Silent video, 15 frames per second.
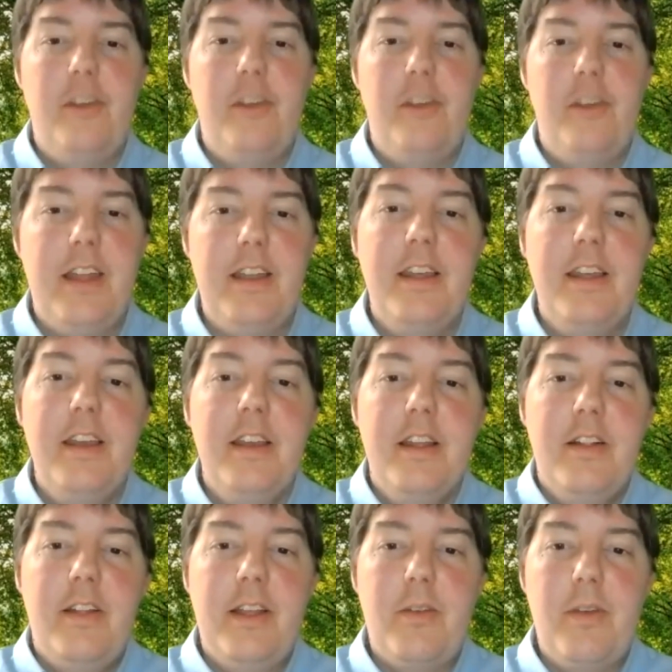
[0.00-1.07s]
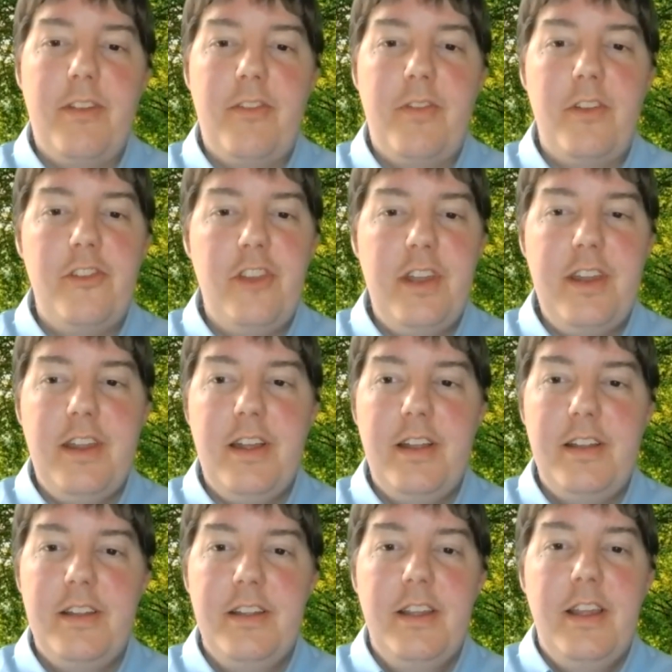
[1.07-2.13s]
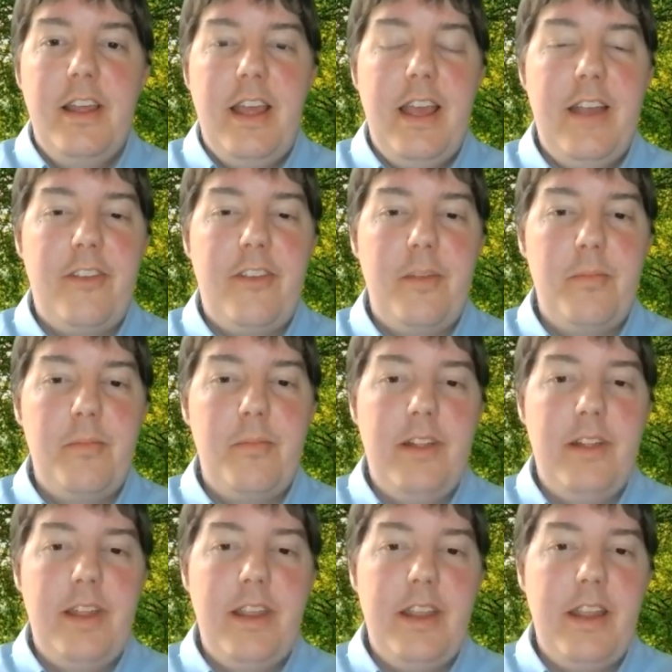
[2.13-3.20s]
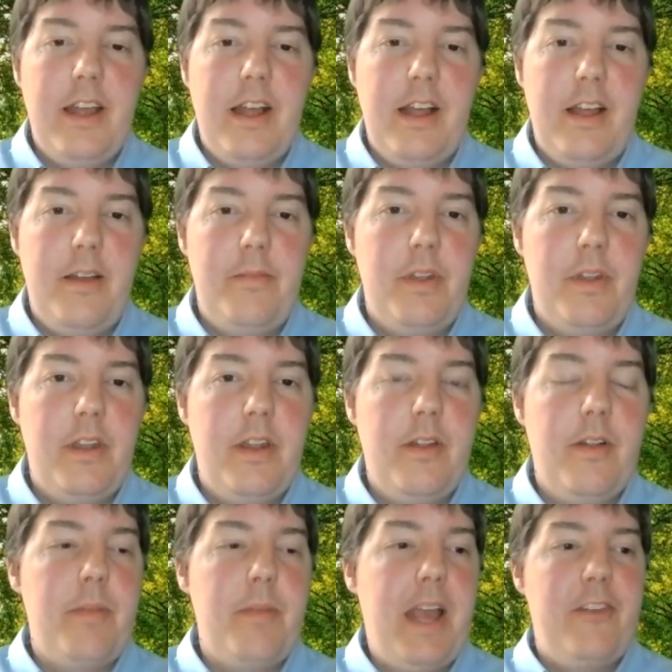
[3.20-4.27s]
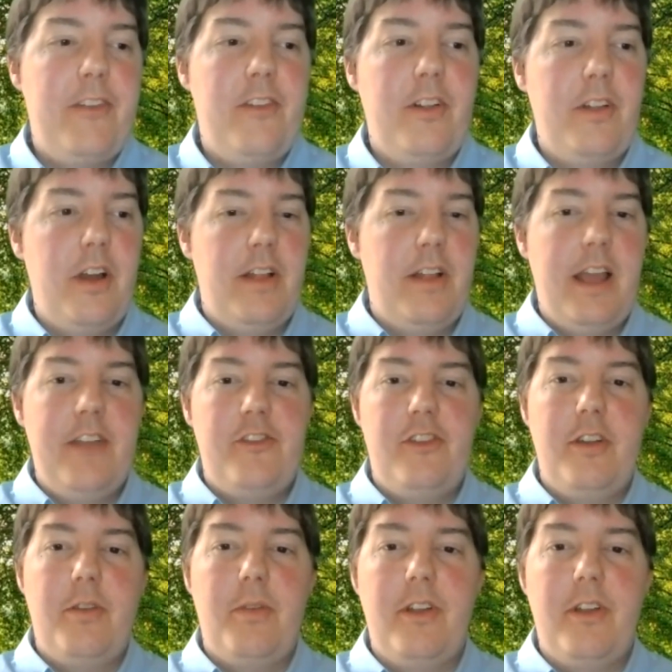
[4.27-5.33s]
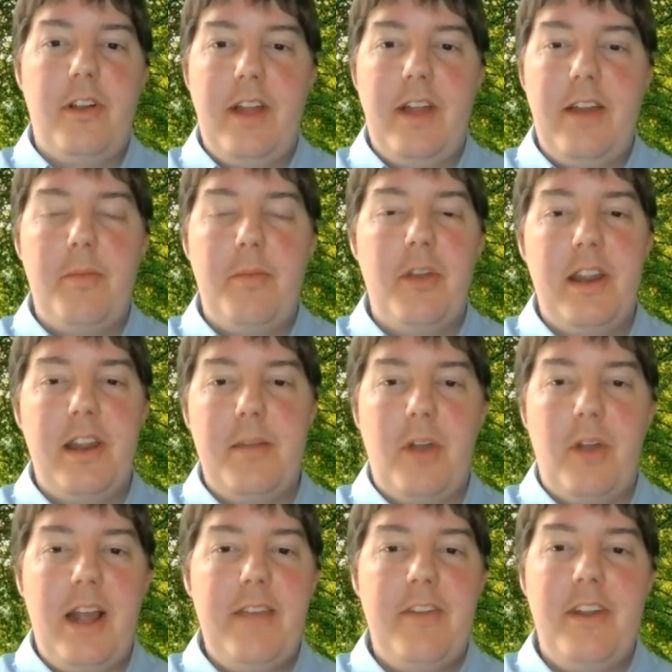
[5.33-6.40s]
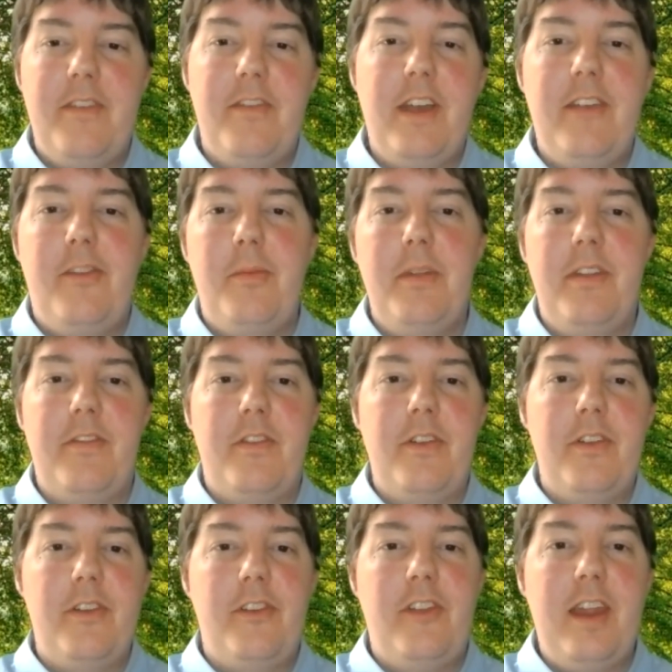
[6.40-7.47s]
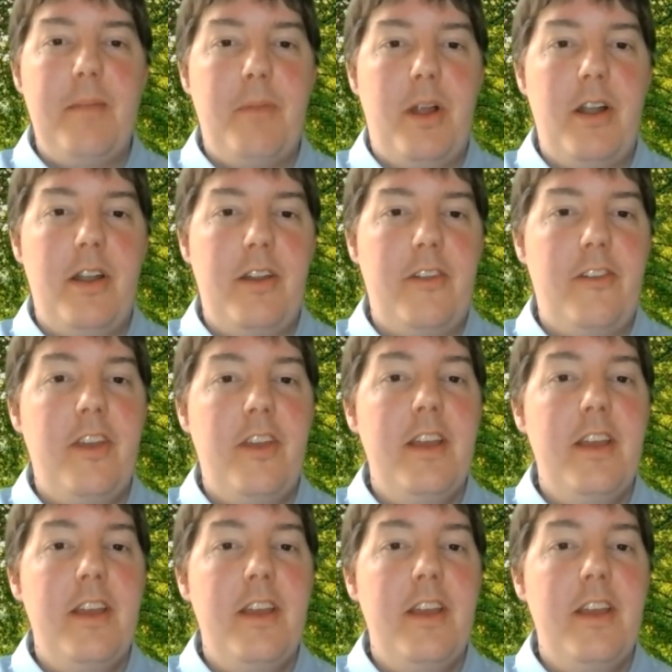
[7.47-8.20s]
again, like West Virginia has completely passed a law last year where they're allowed to bring in private investment for their state parks.